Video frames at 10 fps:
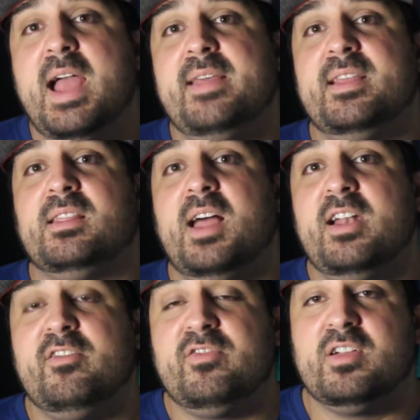And a
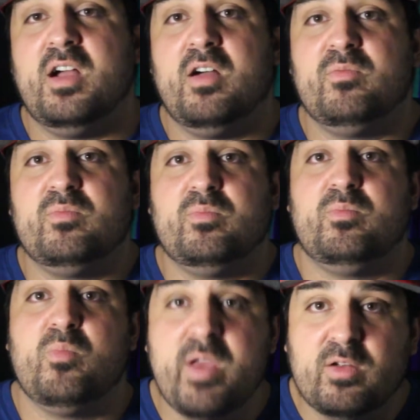lot of
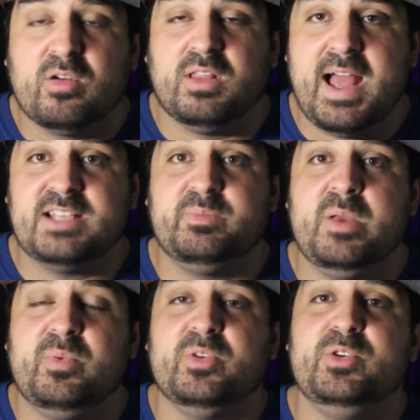middle class
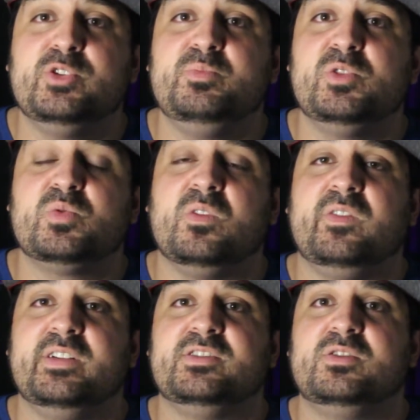people use mutual
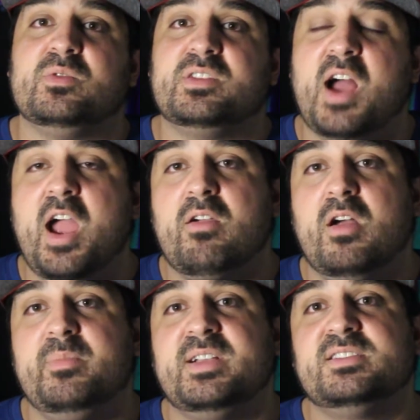funds to retire
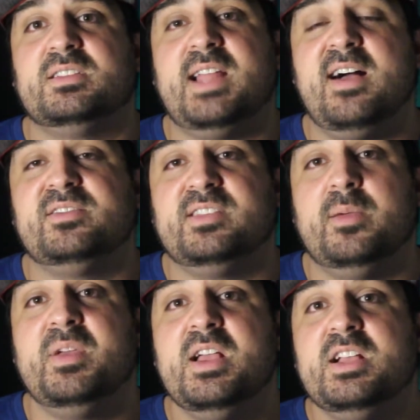on because it allows
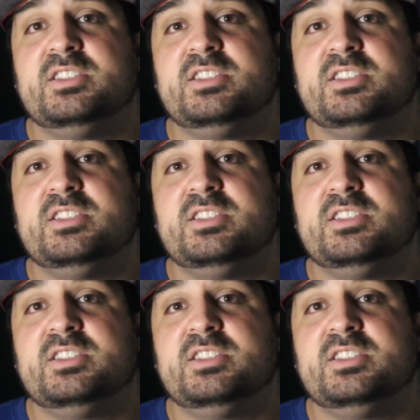them